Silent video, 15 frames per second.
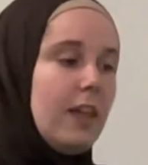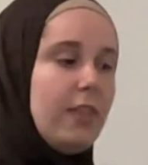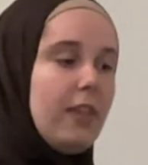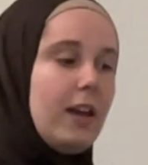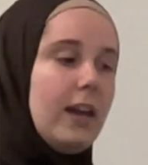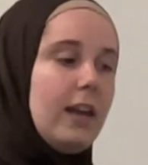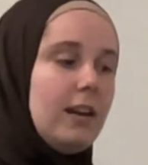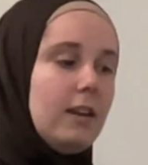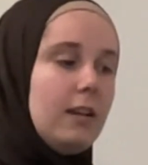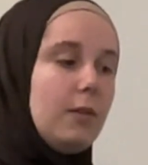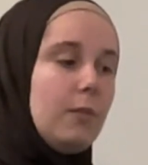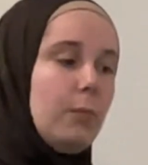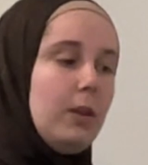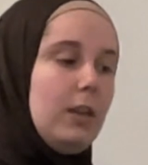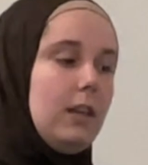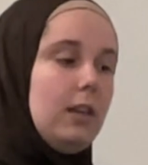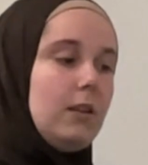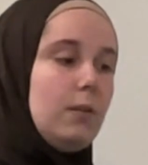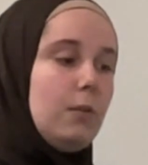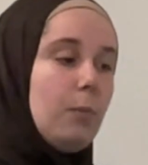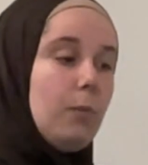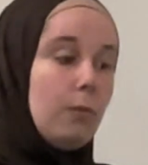then
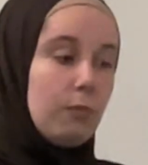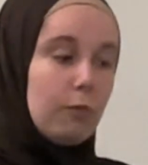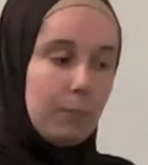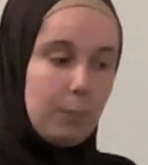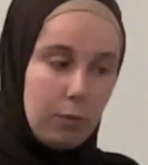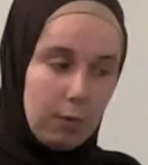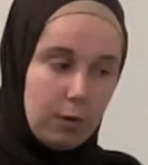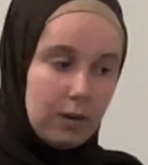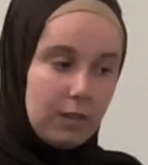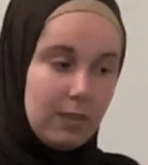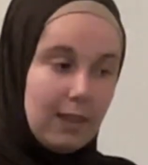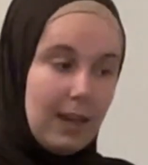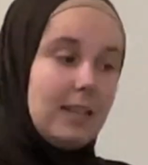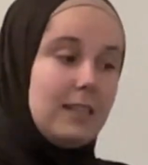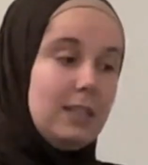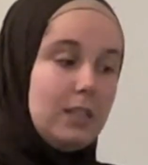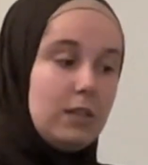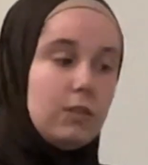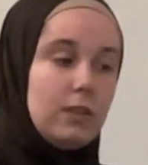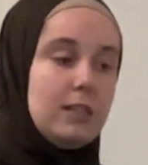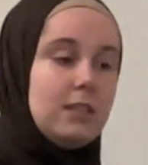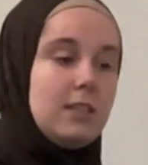we won't report that
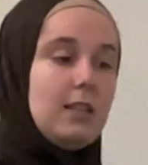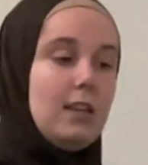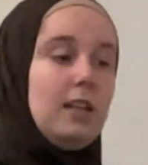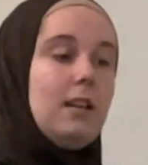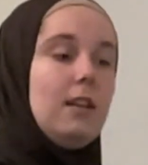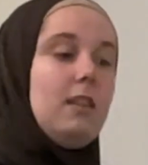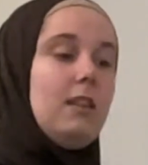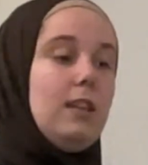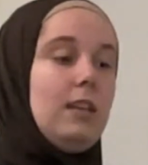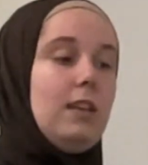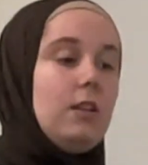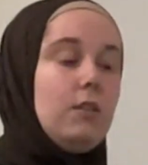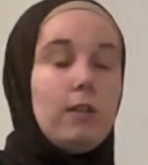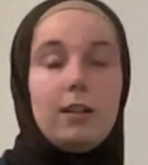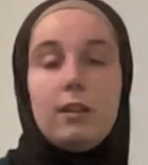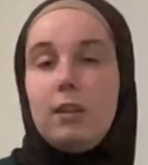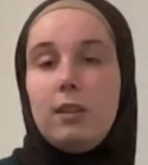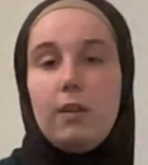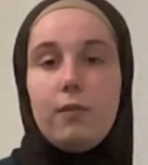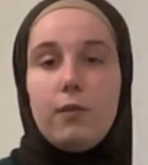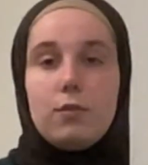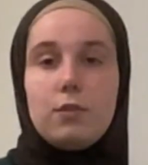decrease in the ghrelin
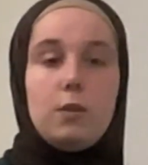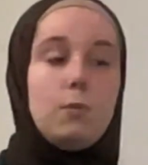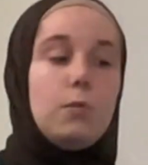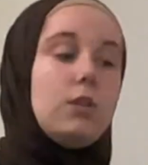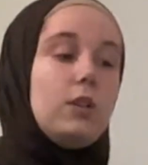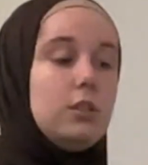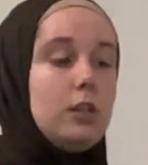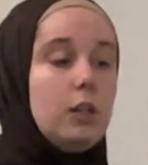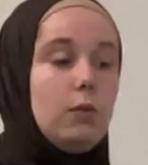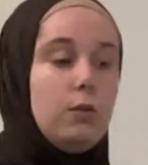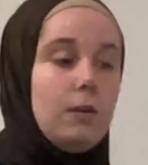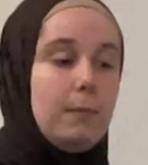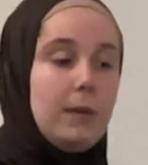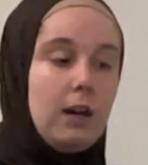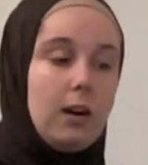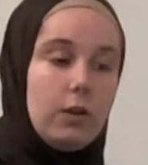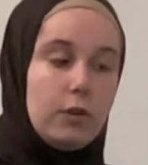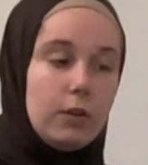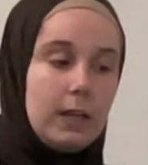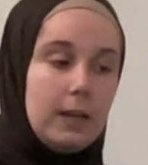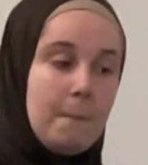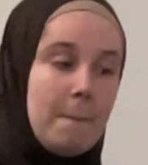levels and will continue to be
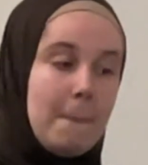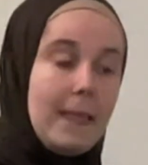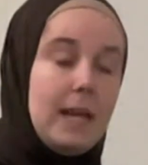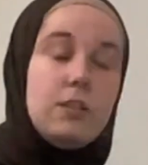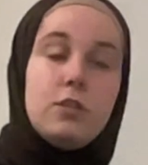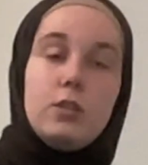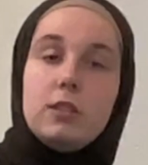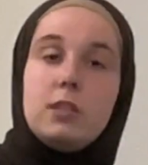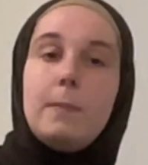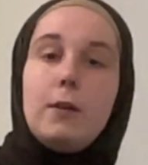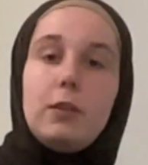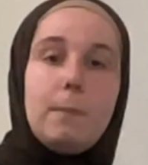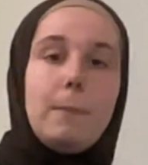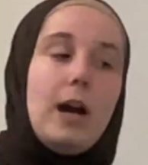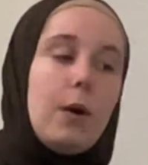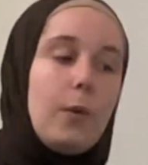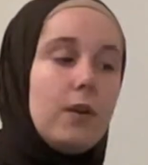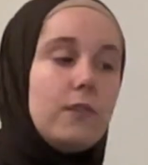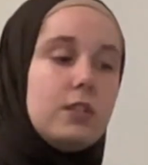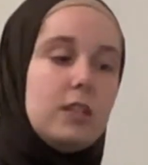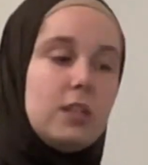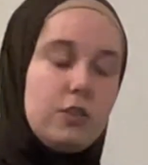hungry. It's just about the power
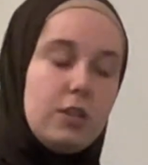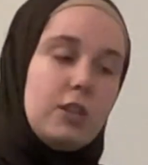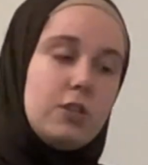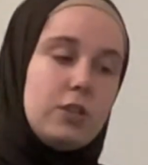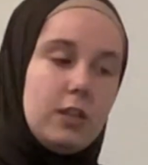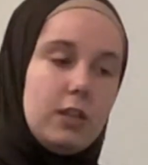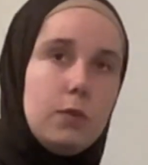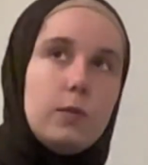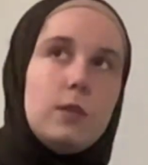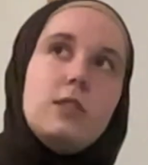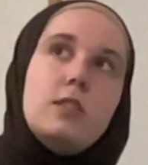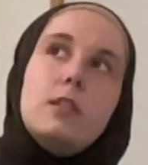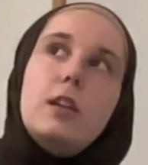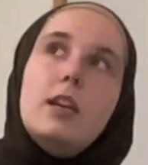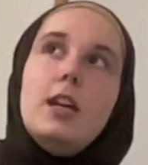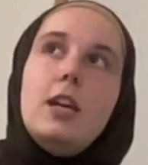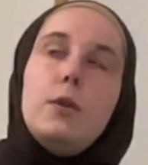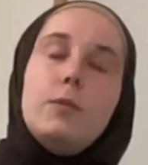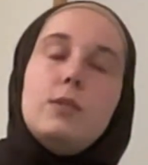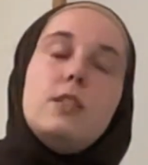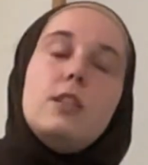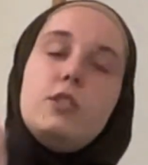of suggestion. It
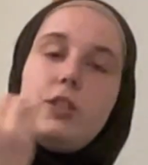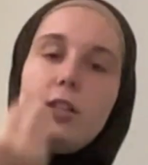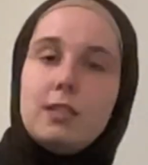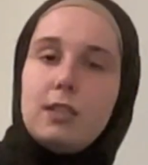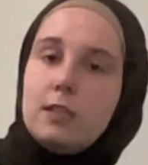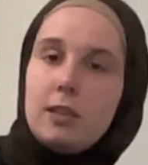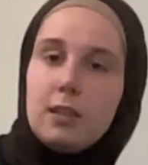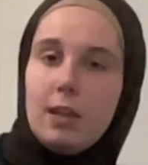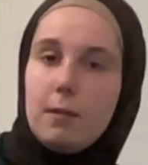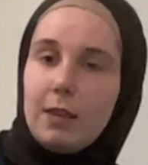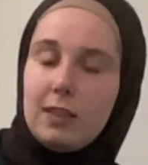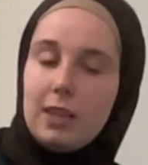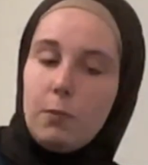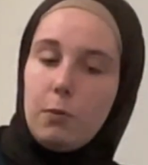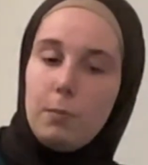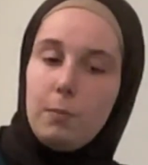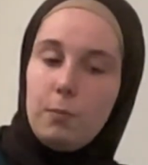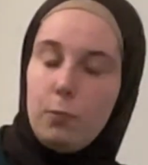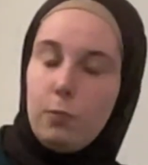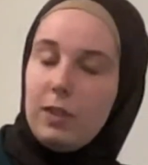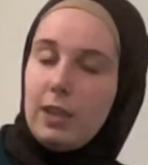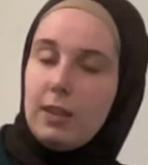was suggested to them that they
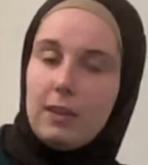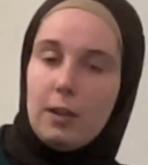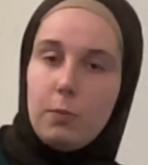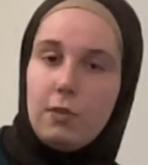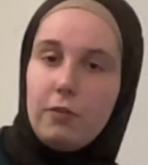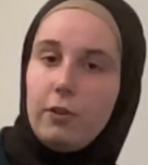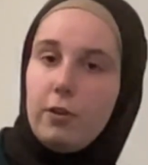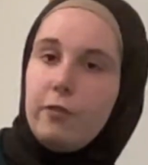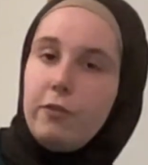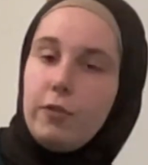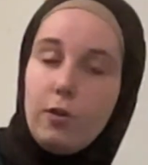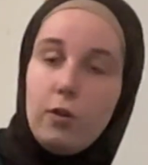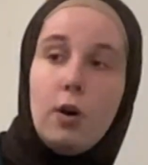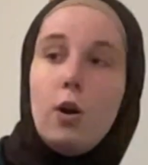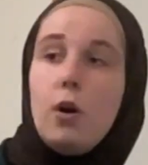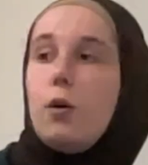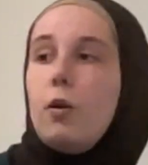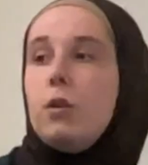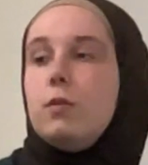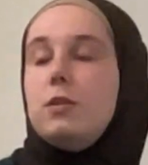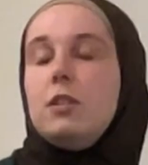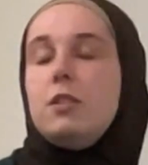would feel full, or it
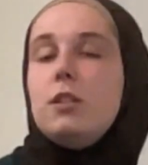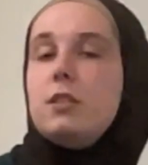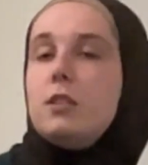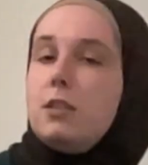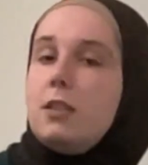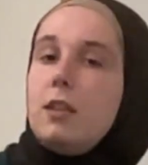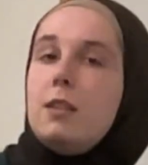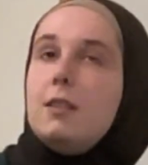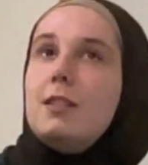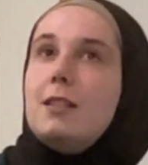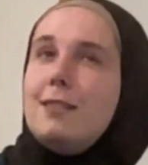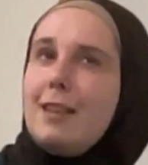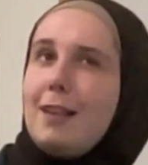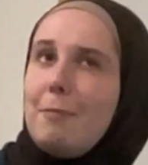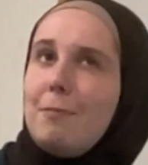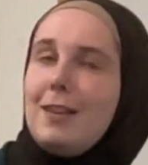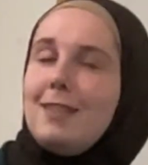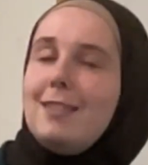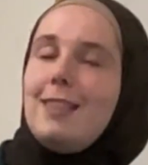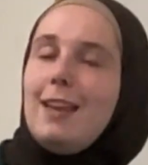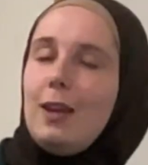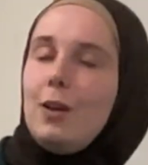was suggested to them
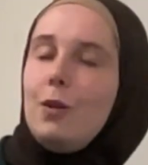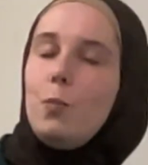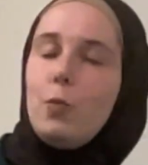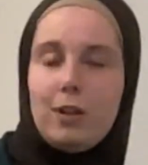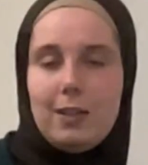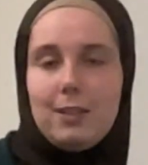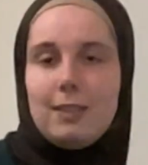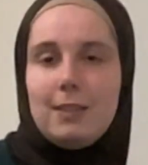that they wouldn't.